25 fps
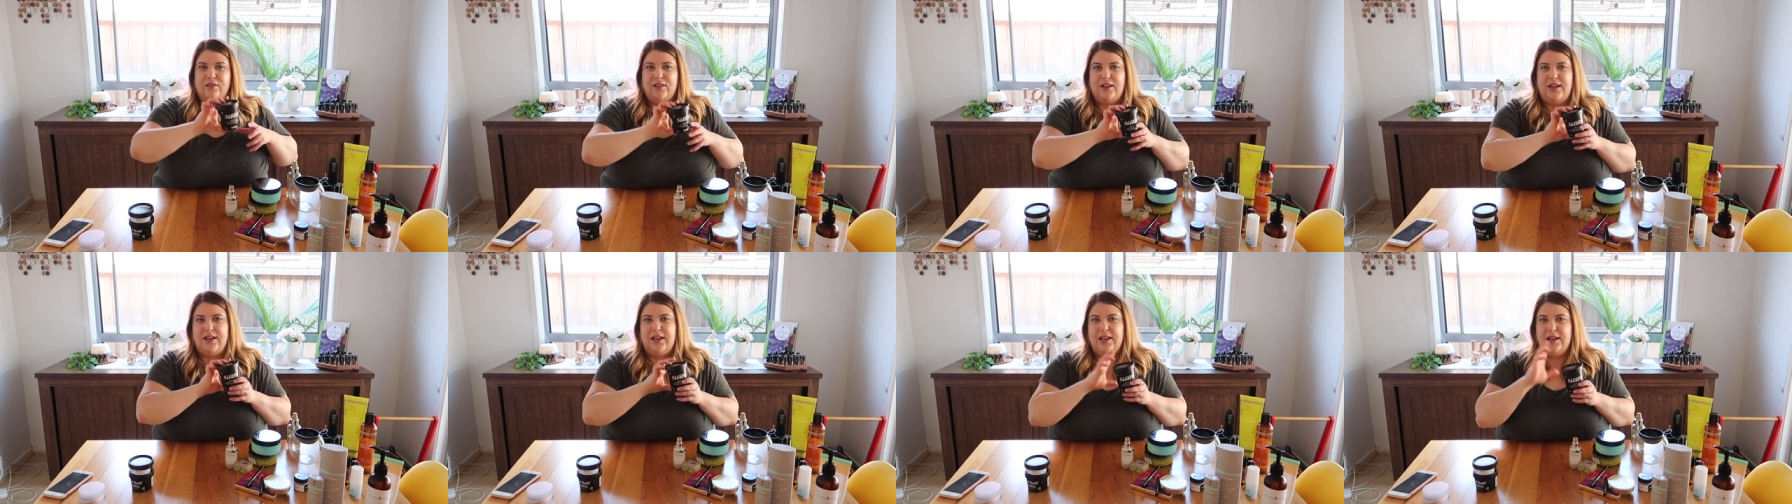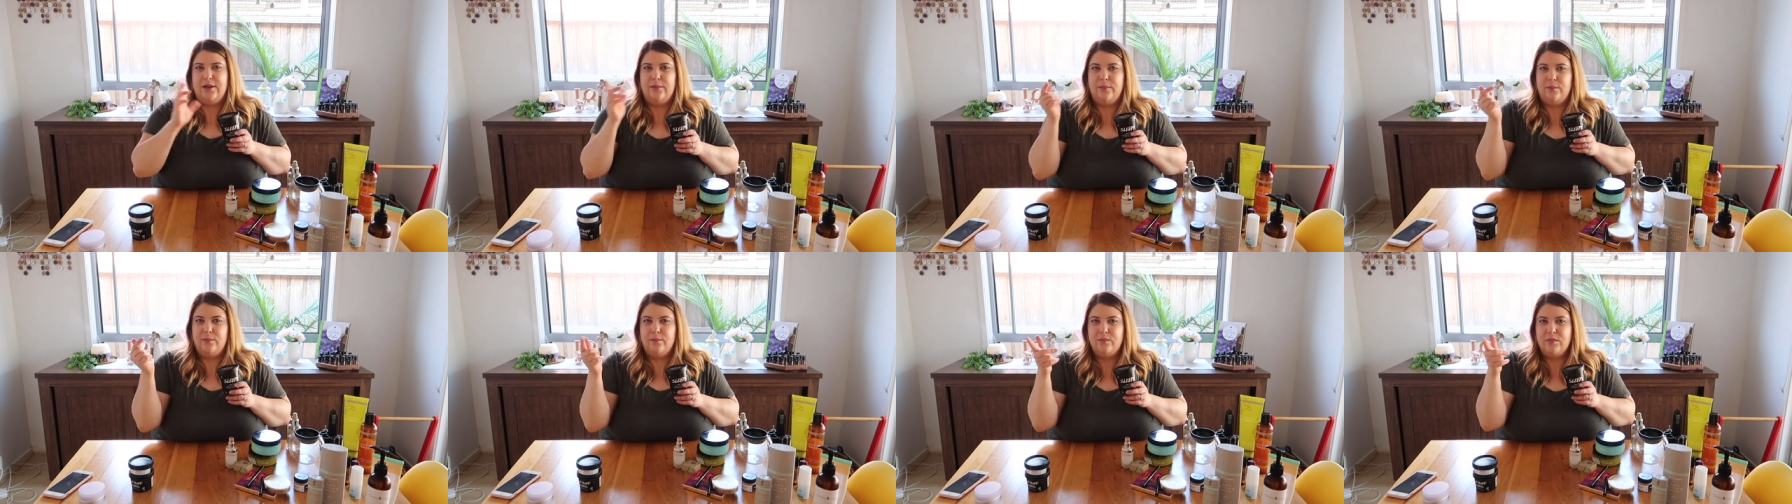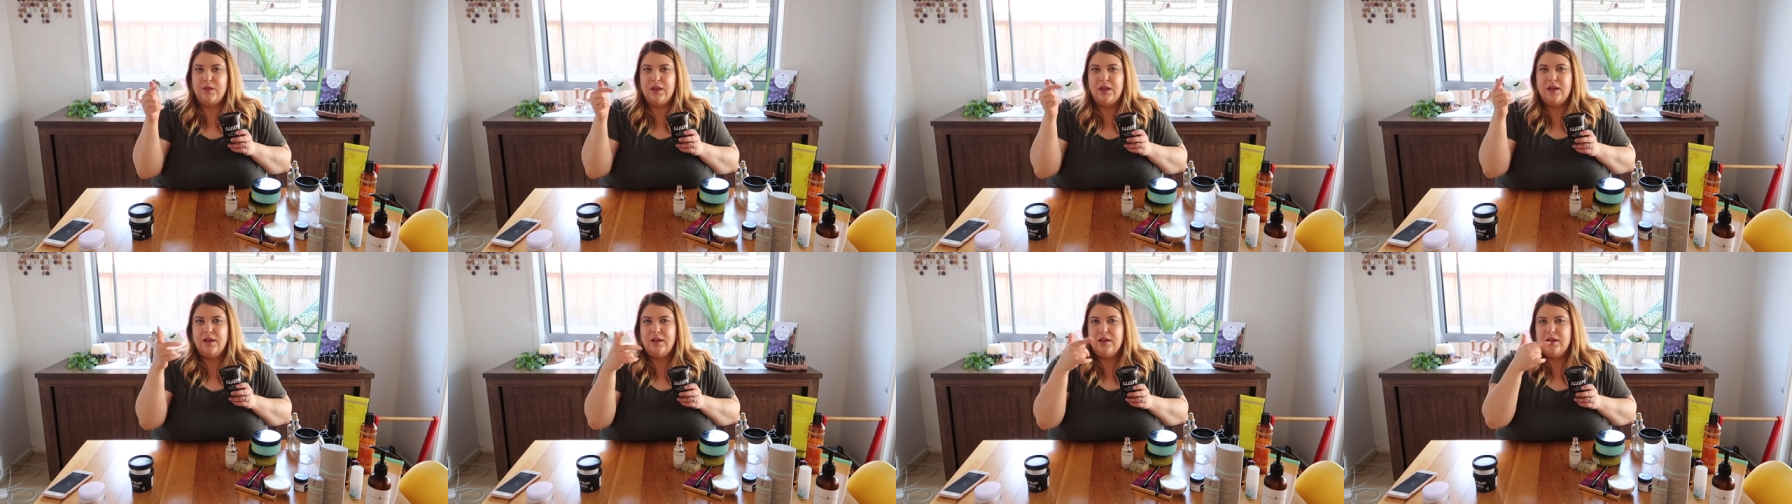like a
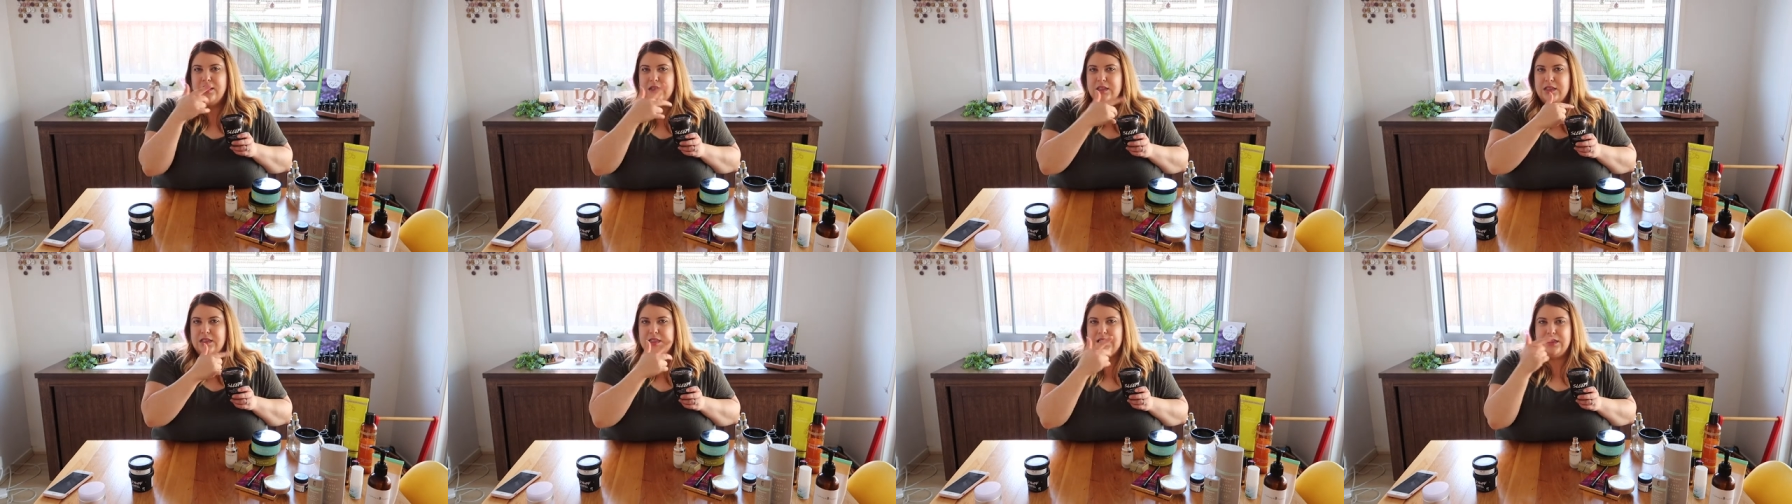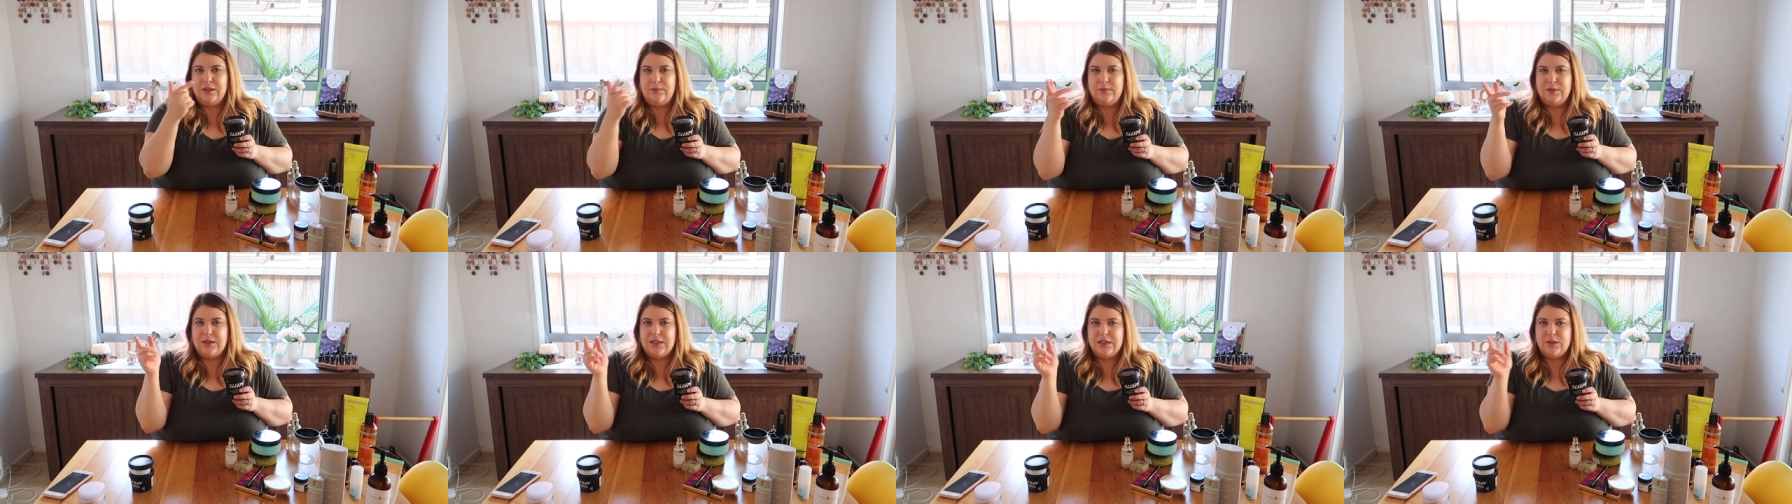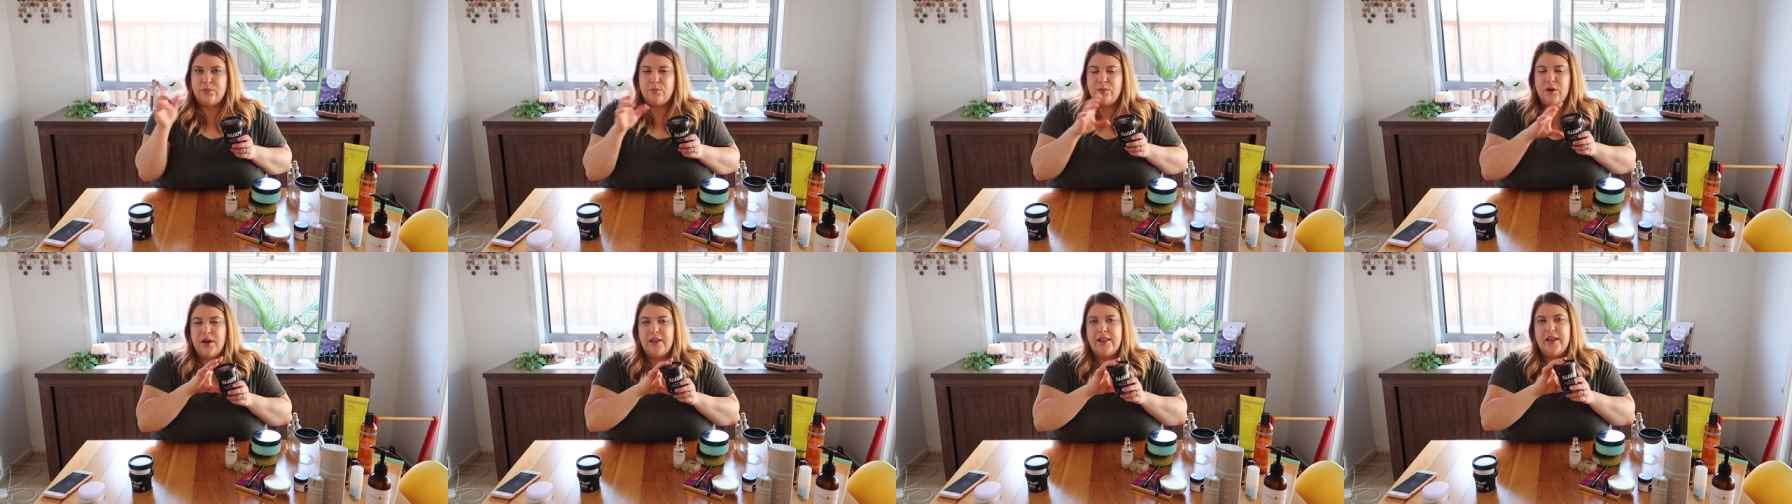sleepy
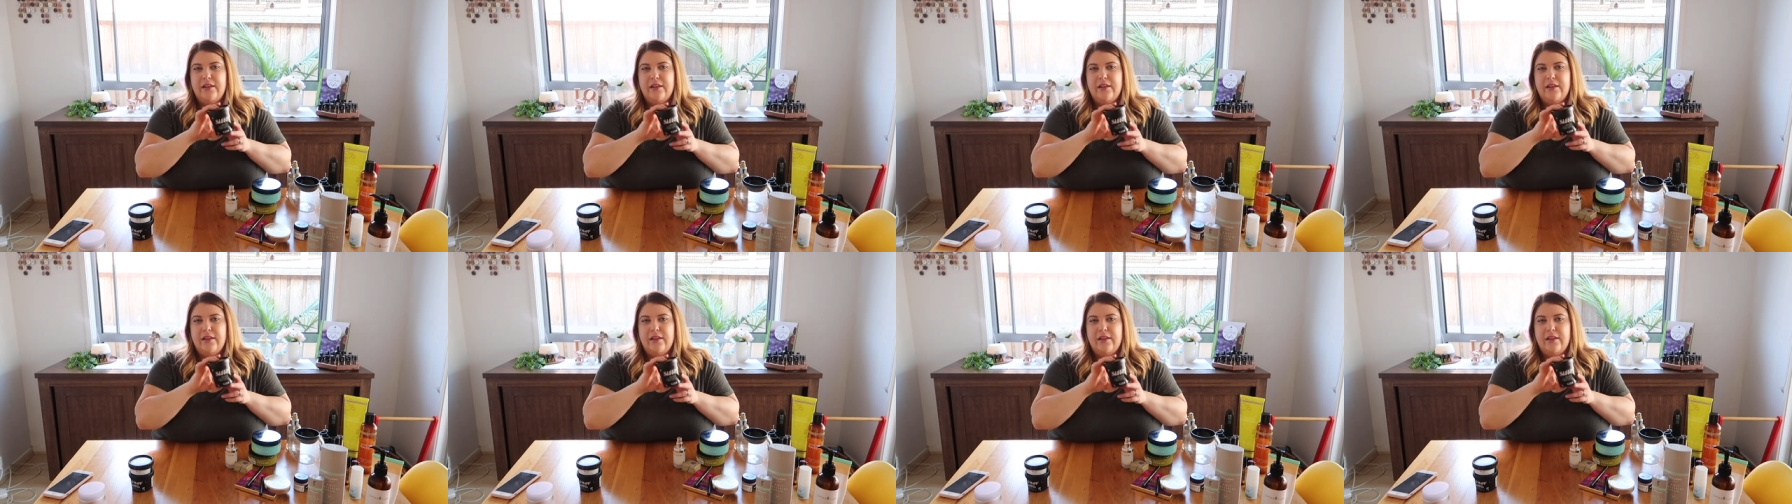spray.